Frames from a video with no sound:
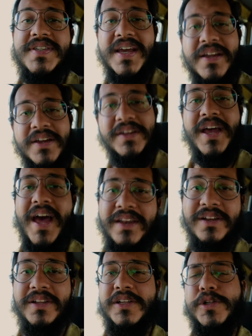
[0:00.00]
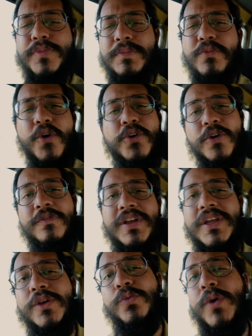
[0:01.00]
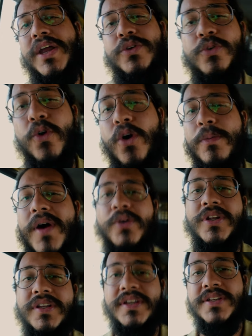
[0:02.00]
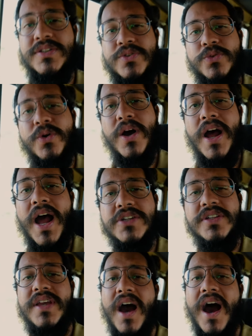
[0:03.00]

second and a little bit more convenient way to go about it is to actually